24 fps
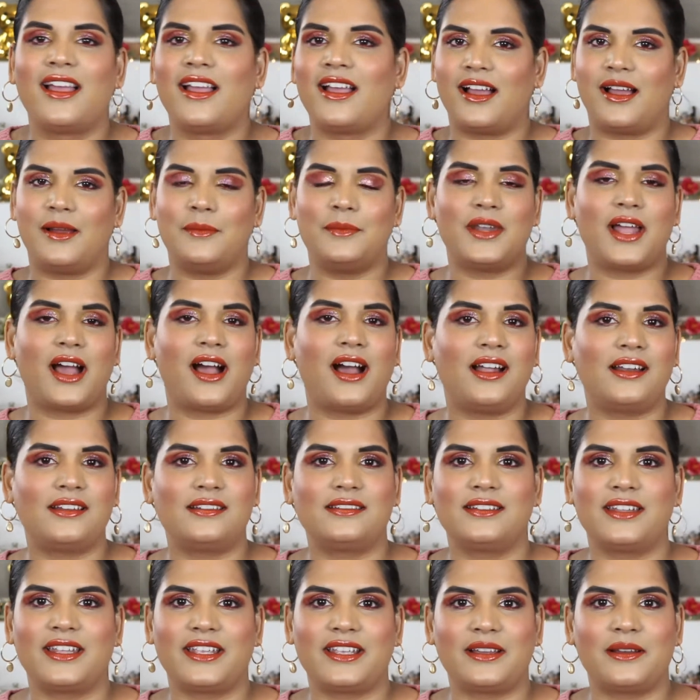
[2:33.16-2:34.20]
I'm not
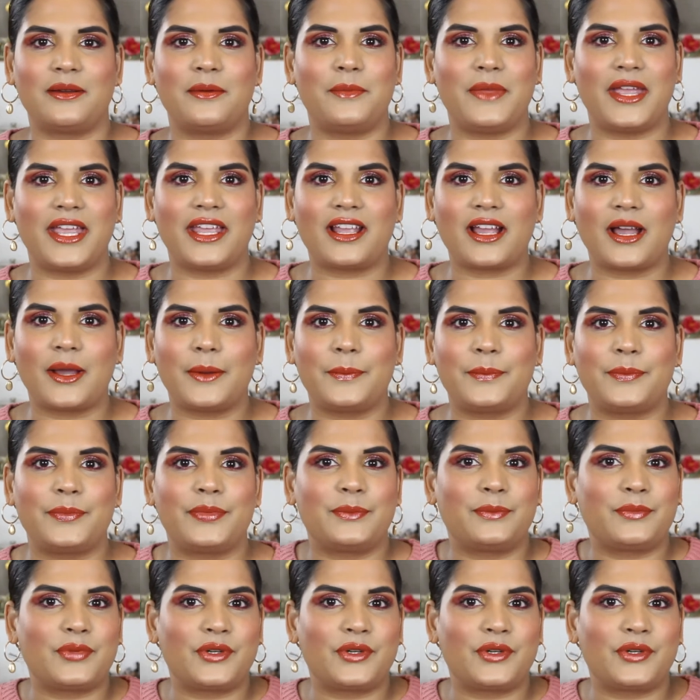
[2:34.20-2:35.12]
like a makeup